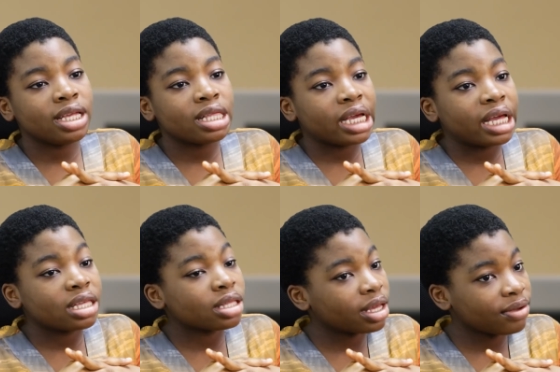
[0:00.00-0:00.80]
the
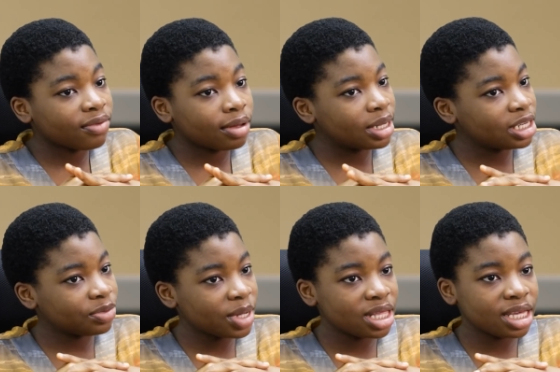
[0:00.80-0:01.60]
entire staff and
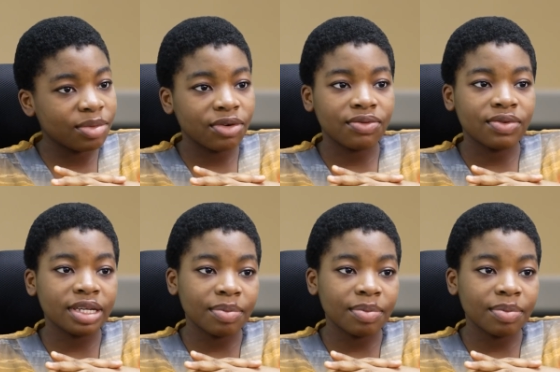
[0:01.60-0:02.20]
management team of